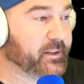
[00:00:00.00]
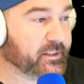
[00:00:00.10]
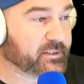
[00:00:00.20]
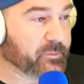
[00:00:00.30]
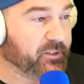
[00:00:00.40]

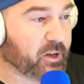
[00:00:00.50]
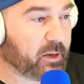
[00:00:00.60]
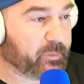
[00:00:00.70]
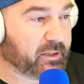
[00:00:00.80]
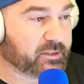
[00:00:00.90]
Some of the
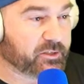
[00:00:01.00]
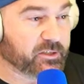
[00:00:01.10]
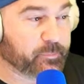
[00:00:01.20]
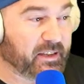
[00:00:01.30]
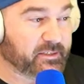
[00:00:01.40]
topics, just
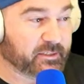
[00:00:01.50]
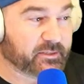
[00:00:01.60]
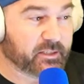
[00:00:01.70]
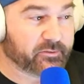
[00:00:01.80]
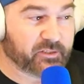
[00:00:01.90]
basic
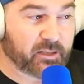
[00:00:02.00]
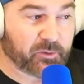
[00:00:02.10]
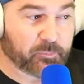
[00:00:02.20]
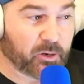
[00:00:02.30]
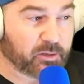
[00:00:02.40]
stuff, naming
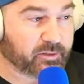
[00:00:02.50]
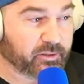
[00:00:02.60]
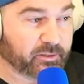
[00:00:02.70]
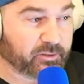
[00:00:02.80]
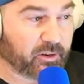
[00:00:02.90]
parts of the
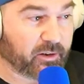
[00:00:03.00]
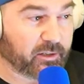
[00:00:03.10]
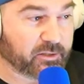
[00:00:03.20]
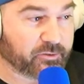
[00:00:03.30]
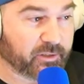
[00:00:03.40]
guitar,
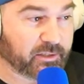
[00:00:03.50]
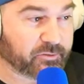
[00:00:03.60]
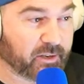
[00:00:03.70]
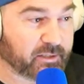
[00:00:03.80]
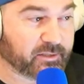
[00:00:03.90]
strings,
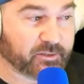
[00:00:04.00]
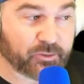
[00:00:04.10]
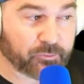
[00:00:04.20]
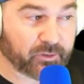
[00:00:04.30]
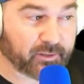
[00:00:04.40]
frets, and
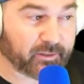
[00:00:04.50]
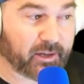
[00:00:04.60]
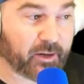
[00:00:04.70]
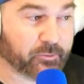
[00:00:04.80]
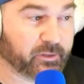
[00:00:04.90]
tuning, how
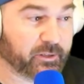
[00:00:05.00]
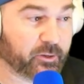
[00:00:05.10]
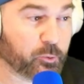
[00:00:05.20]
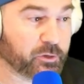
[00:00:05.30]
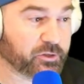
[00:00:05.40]
to read a
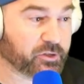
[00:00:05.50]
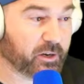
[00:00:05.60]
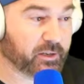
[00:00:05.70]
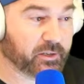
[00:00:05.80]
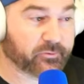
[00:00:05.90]
chord
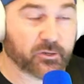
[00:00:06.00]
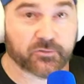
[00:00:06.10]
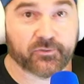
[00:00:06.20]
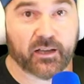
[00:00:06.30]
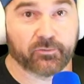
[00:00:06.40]
chart, your first
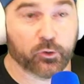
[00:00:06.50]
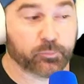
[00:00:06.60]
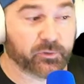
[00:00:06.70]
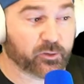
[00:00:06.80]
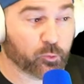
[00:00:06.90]
5
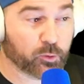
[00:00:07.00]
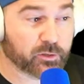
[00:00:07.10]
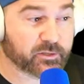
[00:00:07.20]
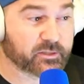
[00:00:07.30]
open chords,